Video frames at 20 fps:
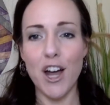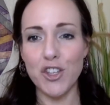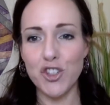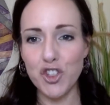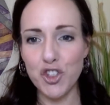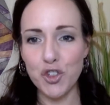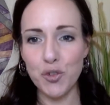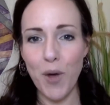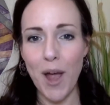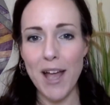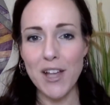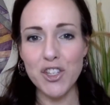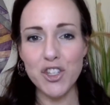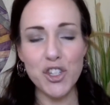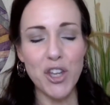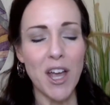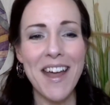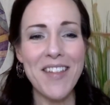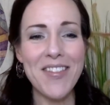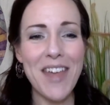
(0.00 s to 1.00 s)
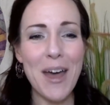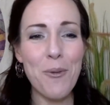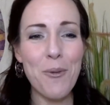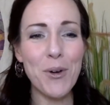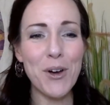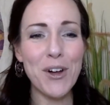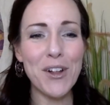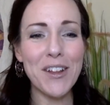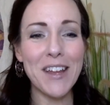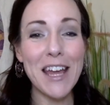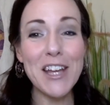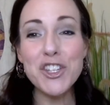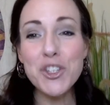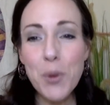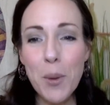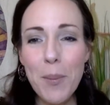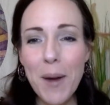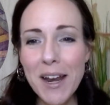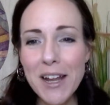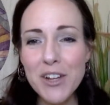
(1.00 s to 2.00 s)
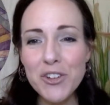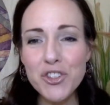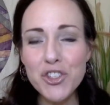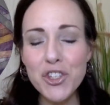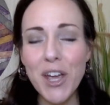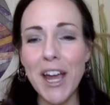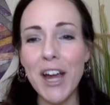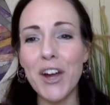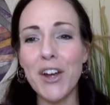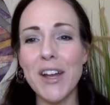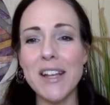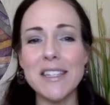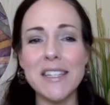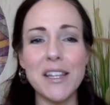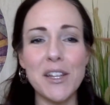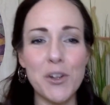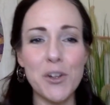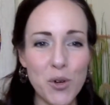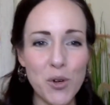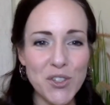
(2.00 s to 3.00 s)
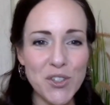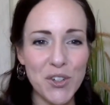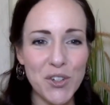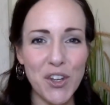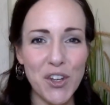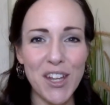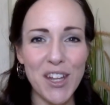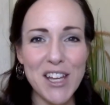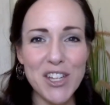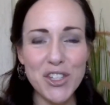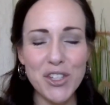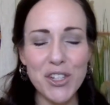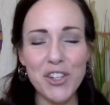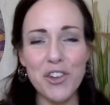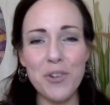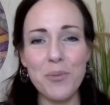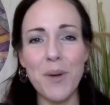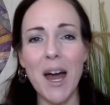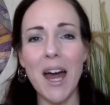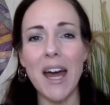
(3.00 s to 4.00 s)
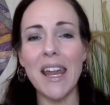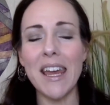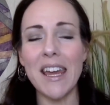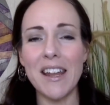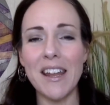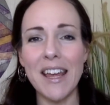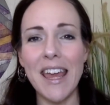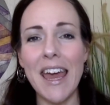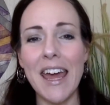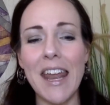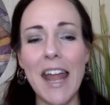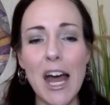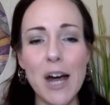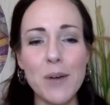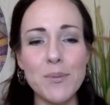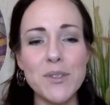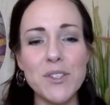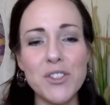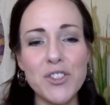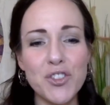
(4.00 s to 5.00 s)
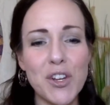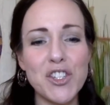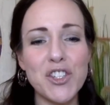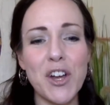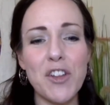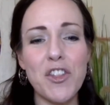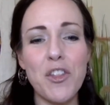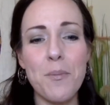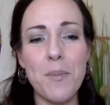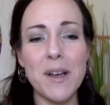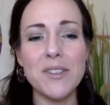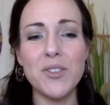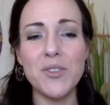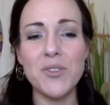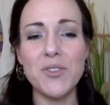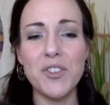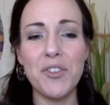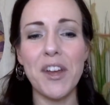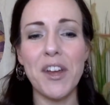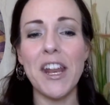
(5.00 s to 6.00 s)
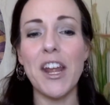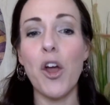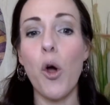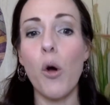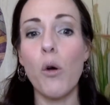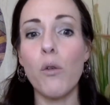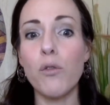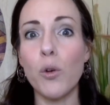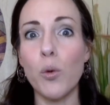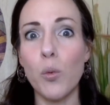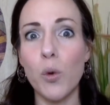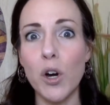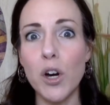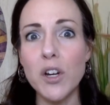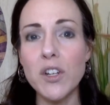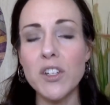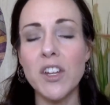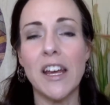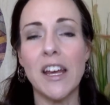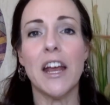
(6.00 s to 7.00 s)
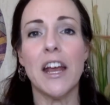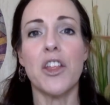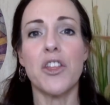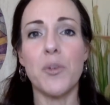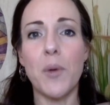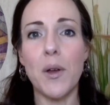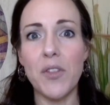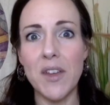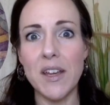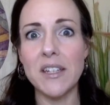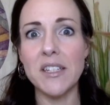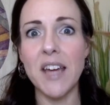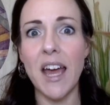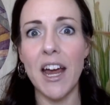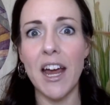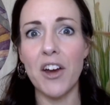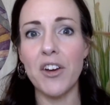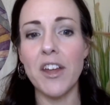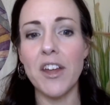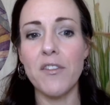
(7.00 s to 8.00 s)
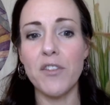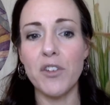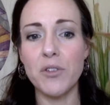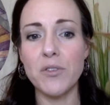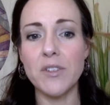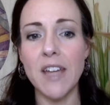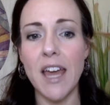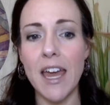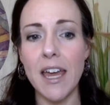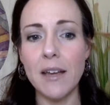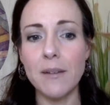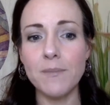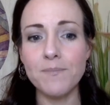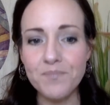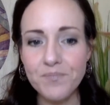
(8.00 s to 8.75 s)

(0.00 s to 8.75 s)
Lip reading: stretch that will get you up out of your chair, gets a little more circulation in your body, and again, helps to stretch out the muscles that are getting overworked throughout the entirety of your day.